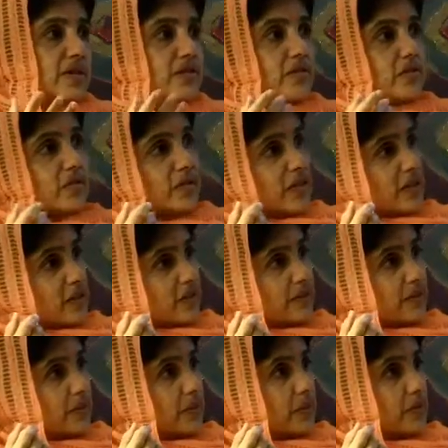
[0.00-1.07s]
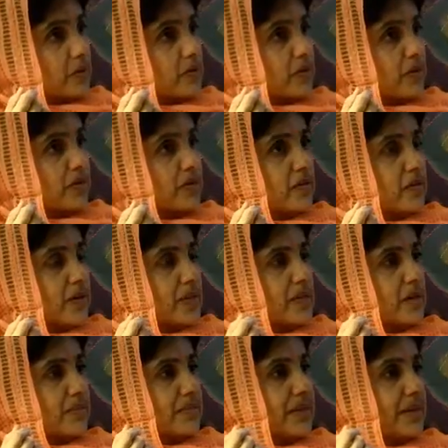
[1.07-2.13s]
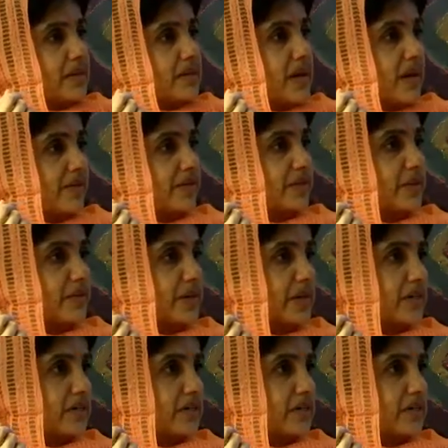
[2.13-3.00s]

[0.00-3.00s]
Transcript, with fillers: So the first portion of the Veda builds half the bridge